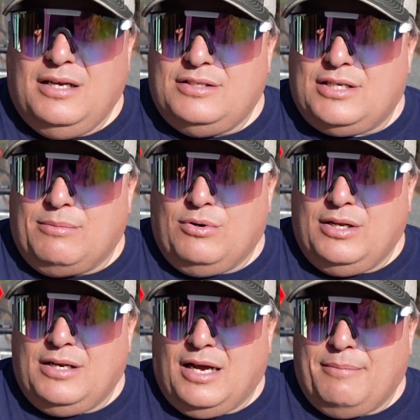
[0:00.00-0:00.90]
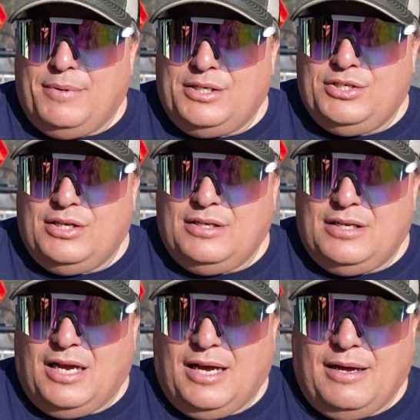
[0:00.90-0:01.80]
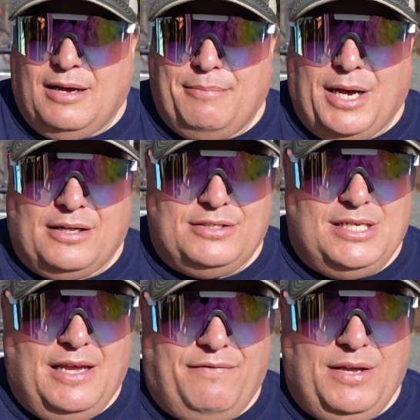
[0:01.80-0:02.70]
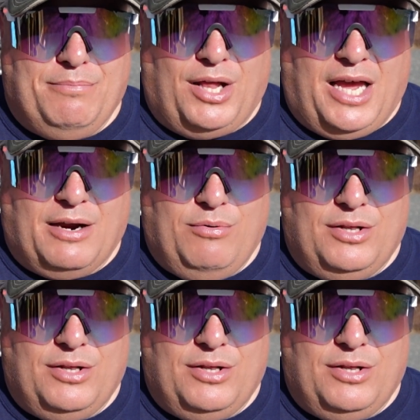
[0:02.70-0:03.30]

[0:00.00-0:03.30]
Someone mentioned about CFE Black,